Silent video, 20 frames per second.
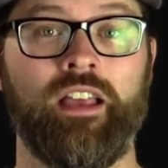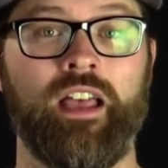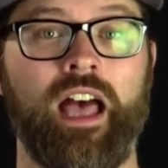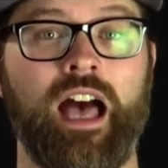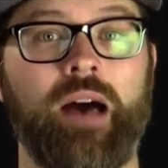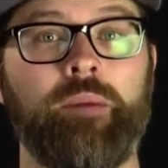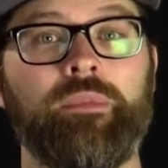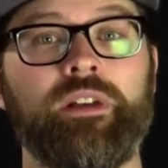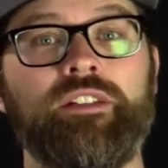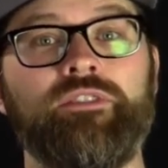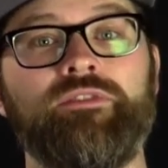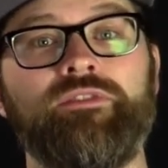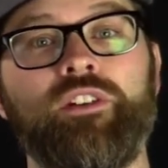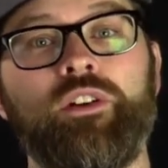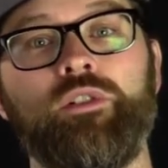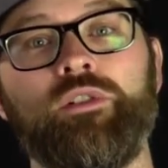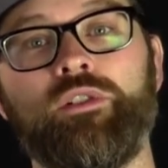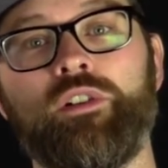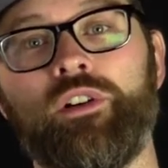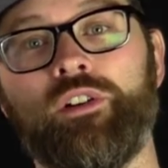How many
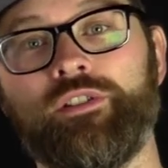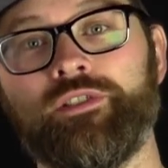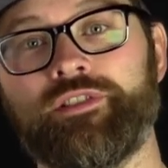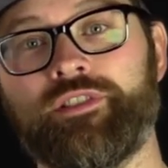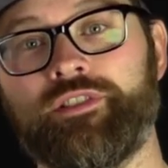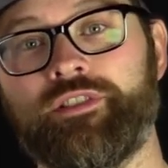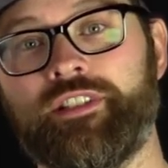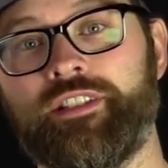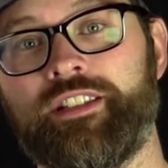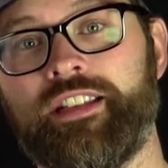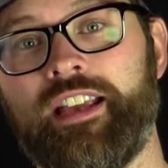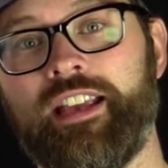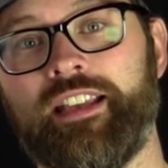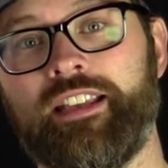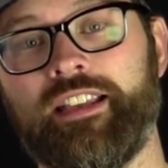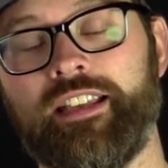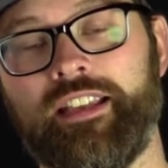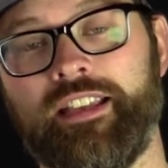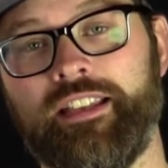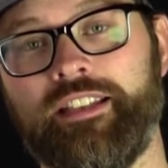phone calls does it
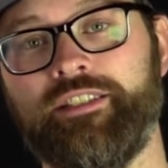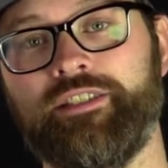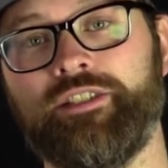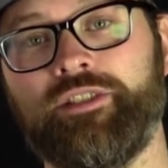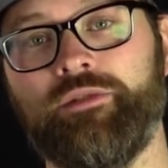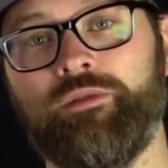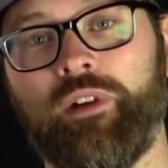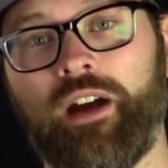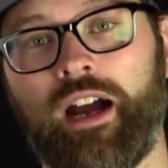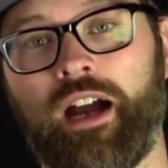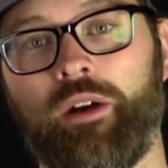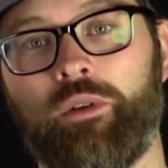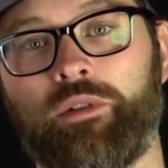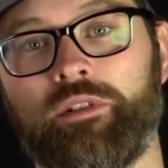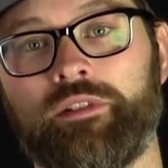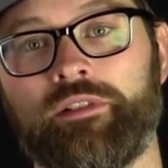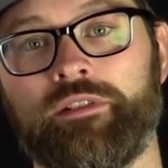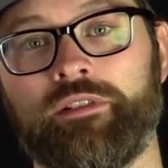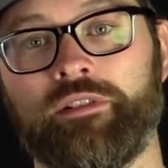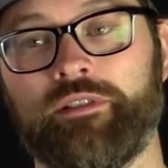take into
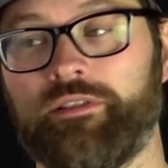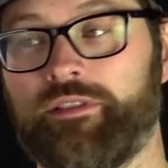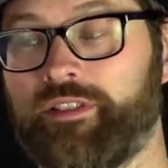our